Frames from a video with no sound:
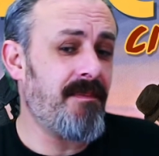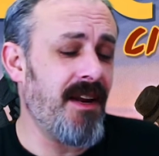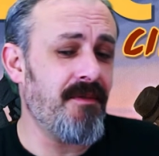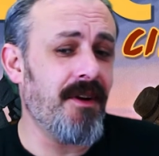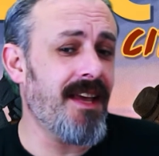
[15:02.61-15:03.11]

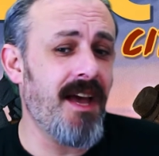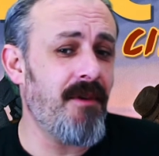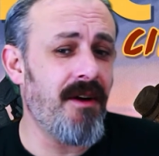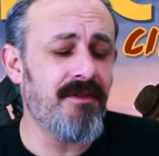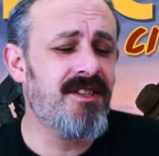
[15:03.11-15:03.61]
played one game
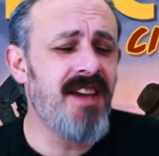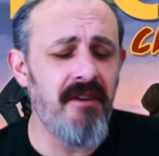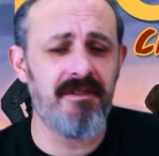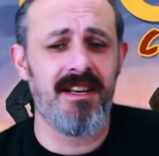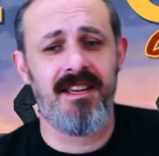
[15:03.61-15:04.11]
where I was
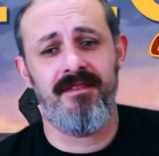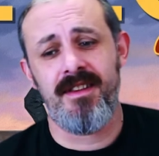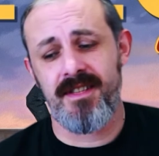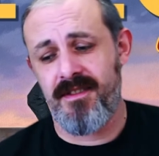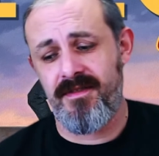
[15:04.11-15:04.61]
totally
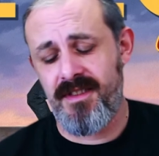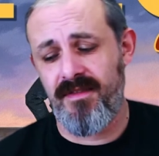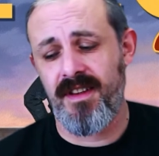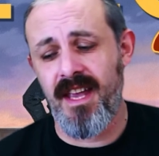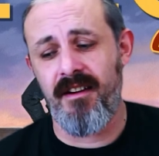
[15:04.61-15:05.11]
convinced of
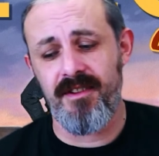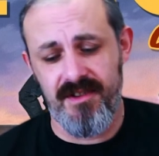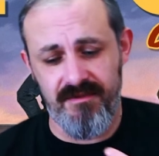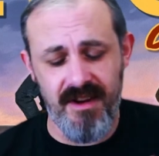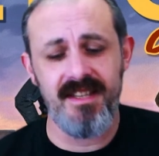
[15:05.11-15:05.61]
different
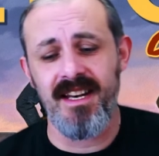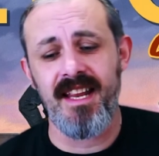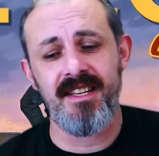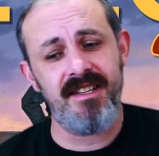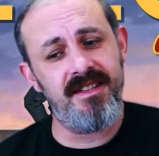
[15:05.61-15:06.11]
characters were
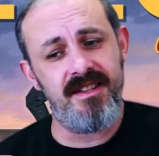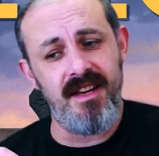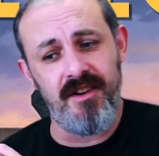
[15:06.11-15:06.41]
interlinked into